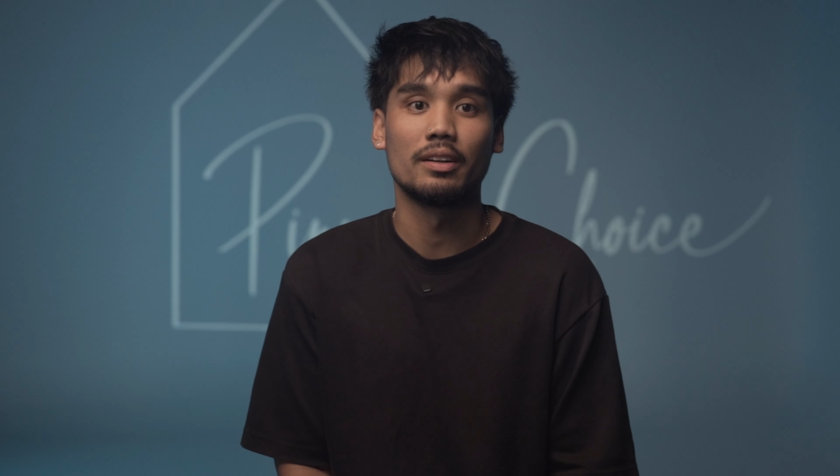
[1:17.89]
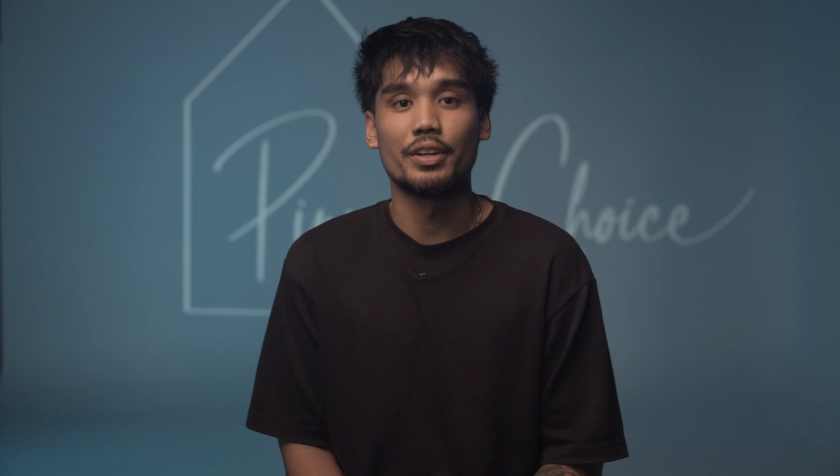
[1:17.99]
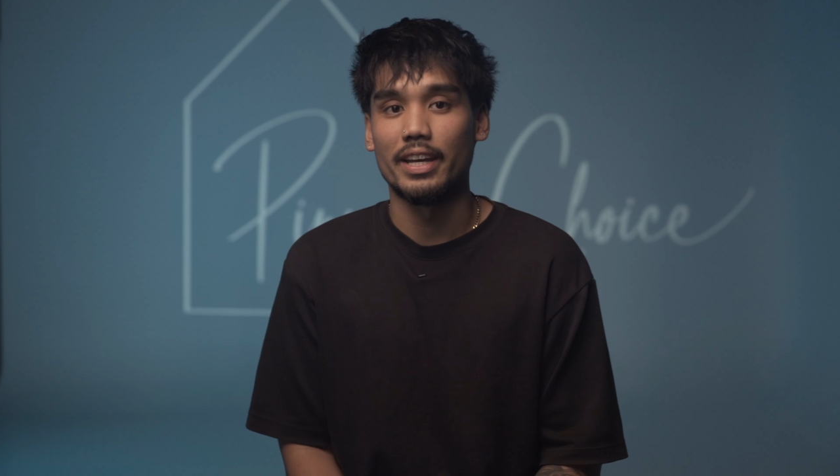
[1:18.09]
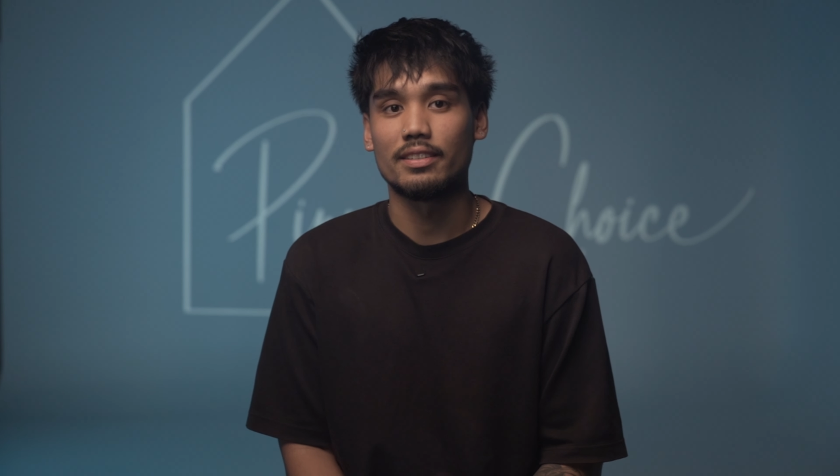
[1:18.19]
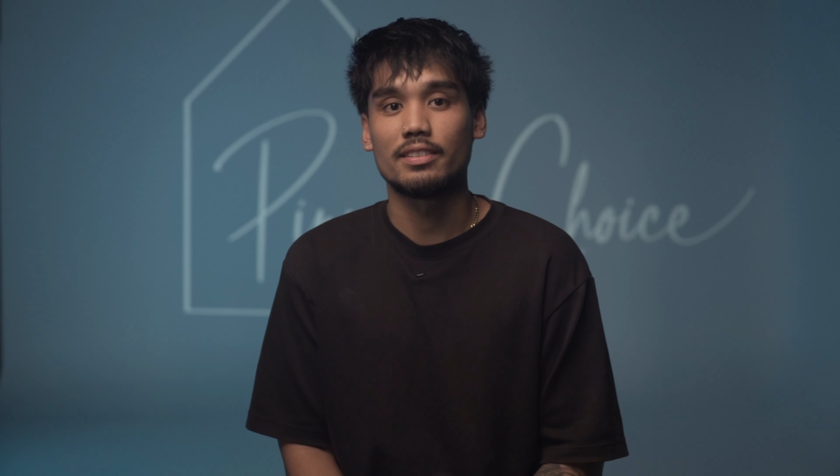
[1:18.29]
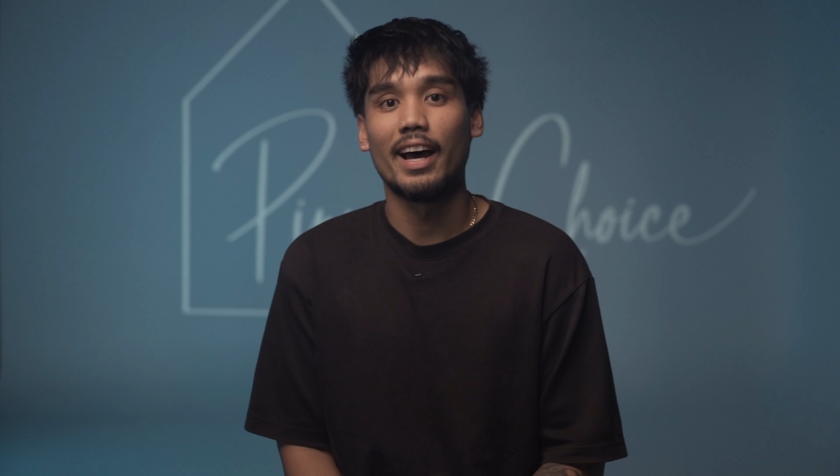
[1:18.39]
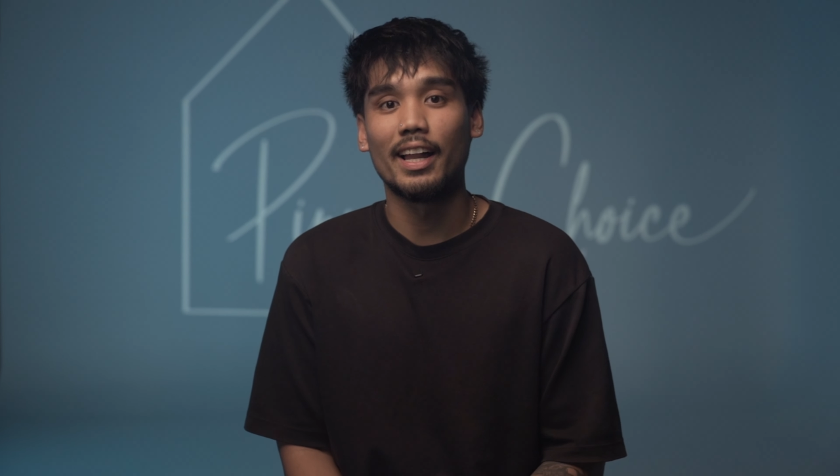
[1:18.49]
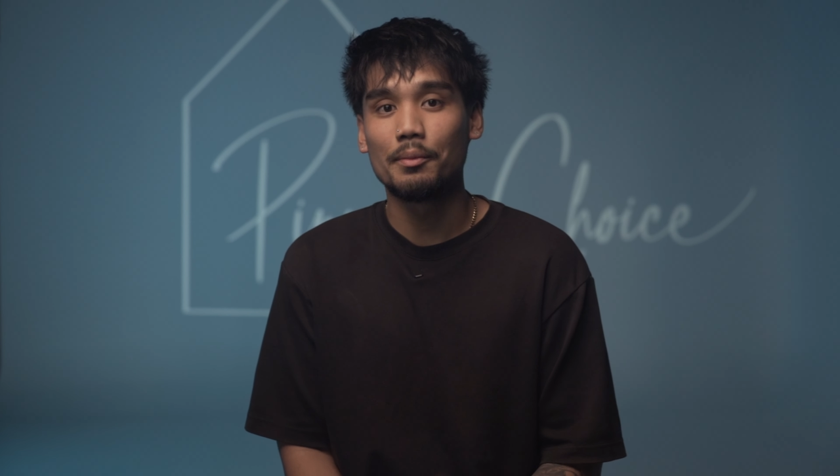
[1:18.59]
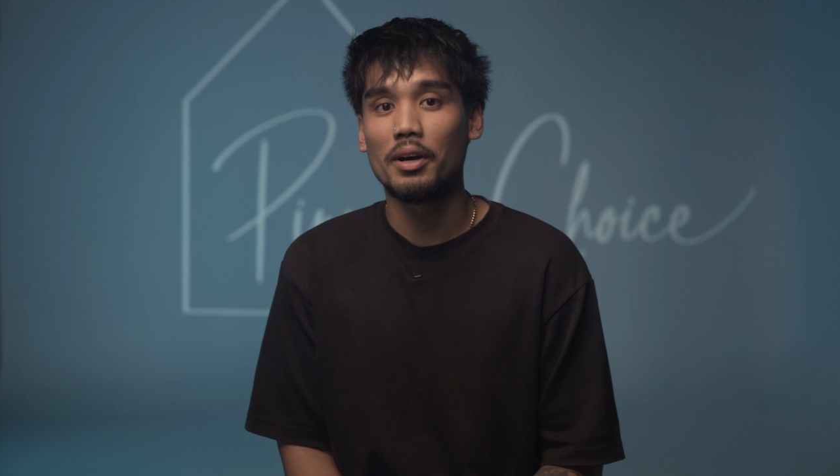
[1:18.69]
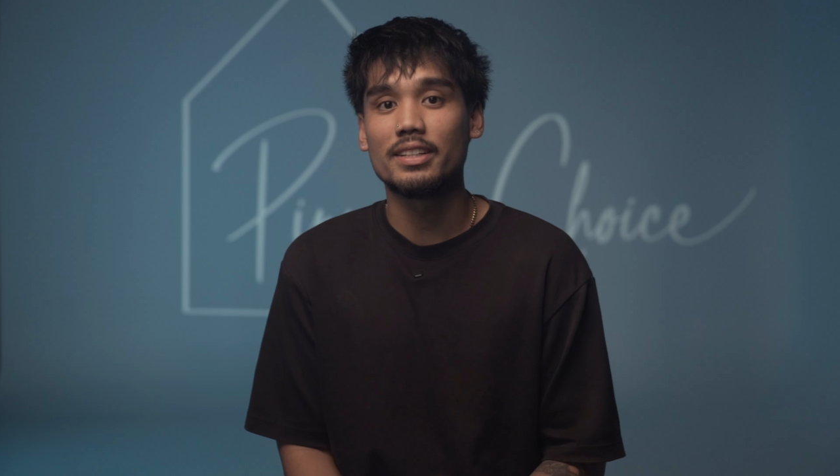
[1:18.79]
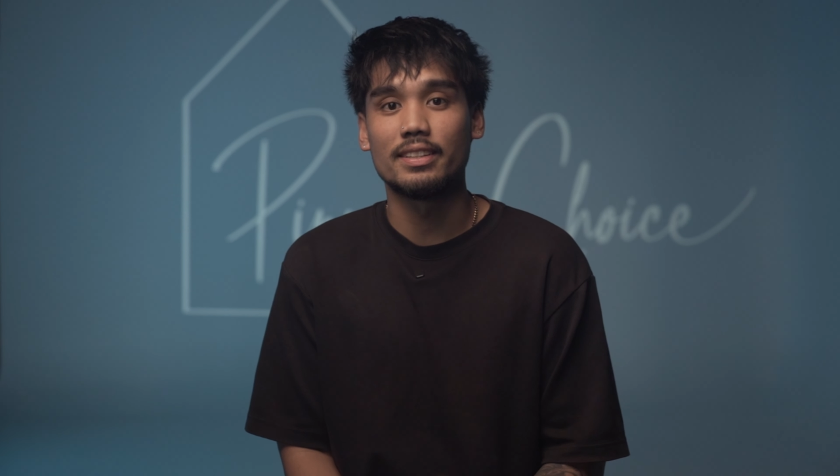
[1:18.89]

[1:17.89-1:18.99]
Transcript: So yes, LMI